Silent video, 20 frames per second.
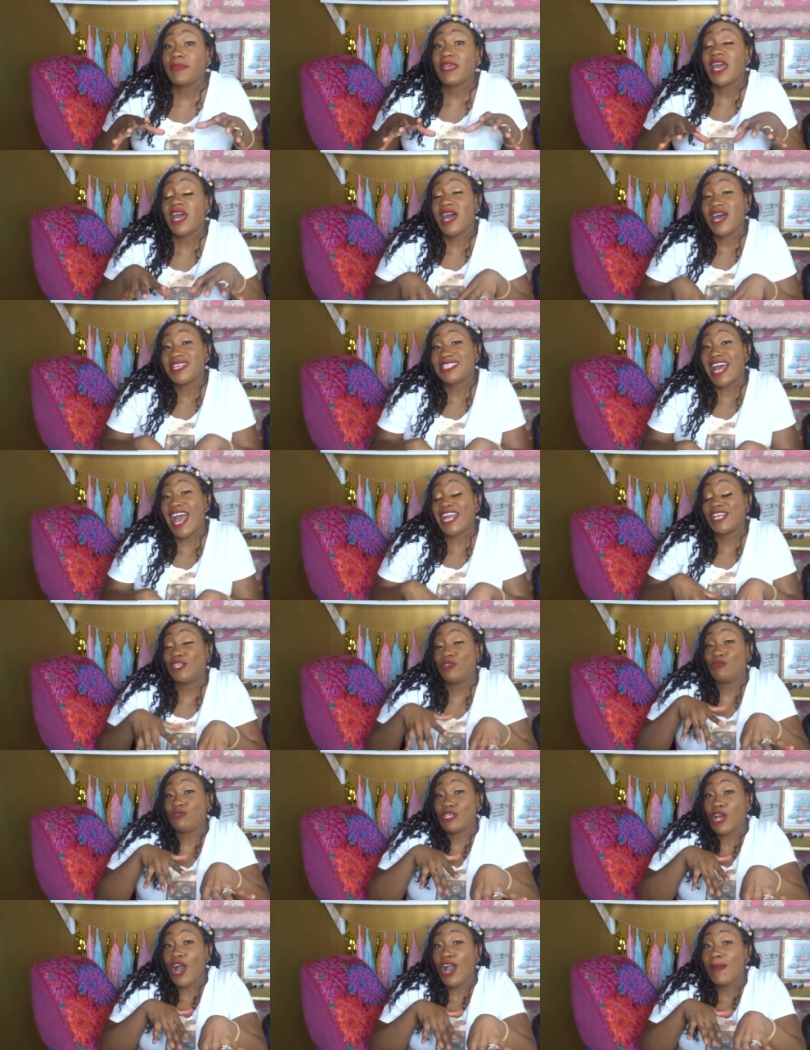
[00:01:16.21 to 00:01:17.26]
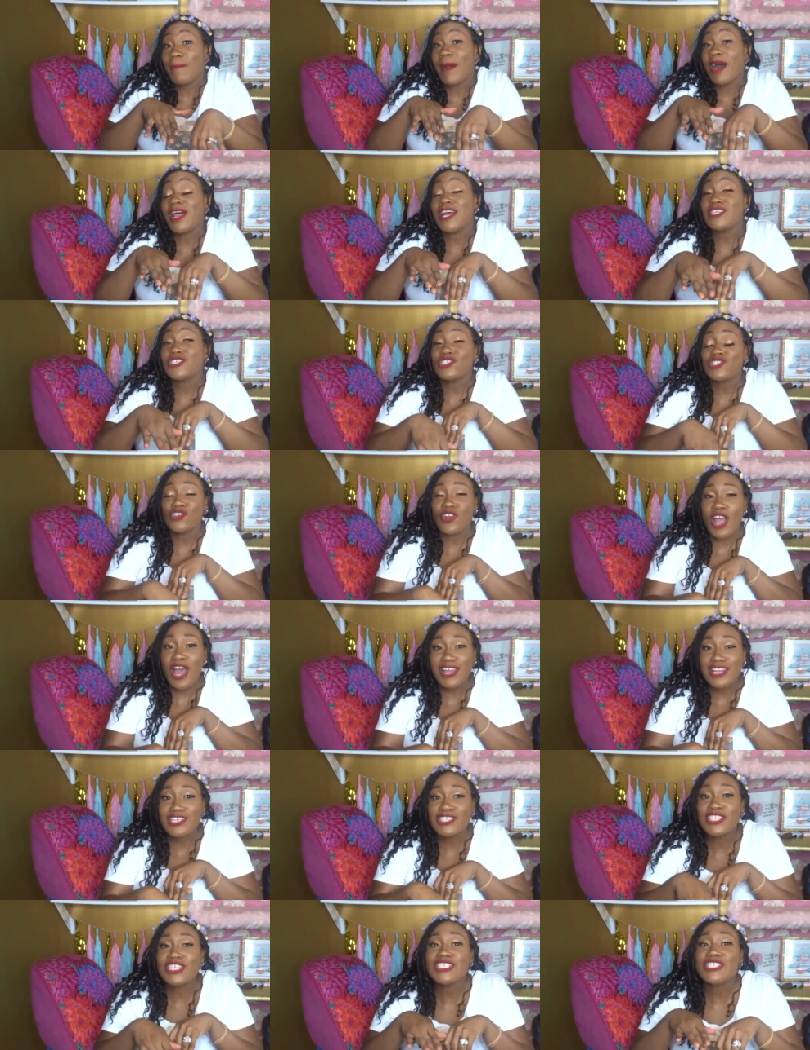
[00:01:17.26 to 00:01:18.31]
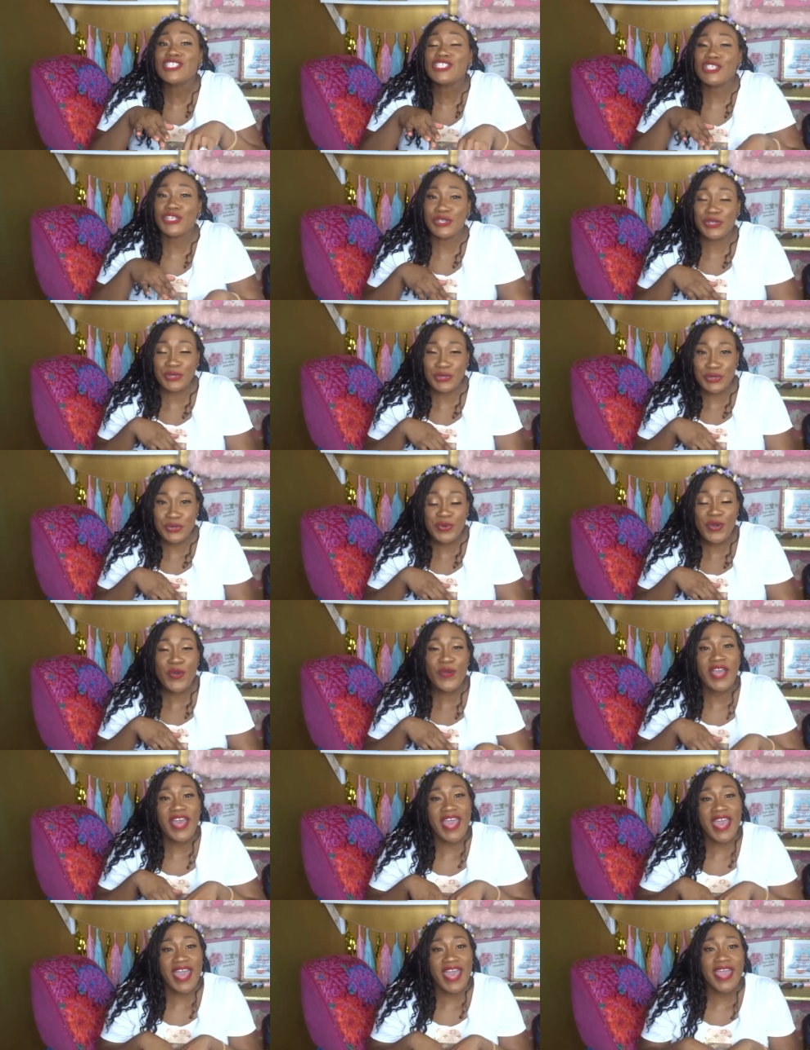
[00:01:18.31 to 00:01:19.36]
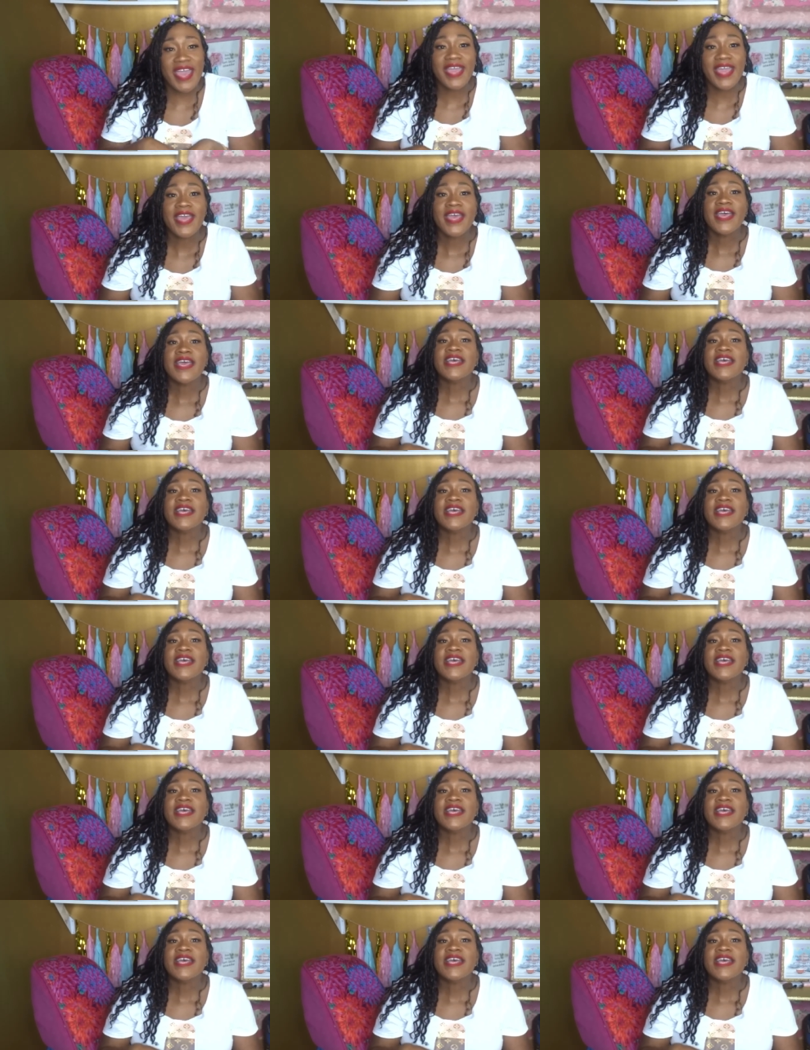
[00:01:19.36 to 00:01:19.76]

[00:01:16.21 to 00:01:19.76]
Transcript: because I do talk about astrology too, okay?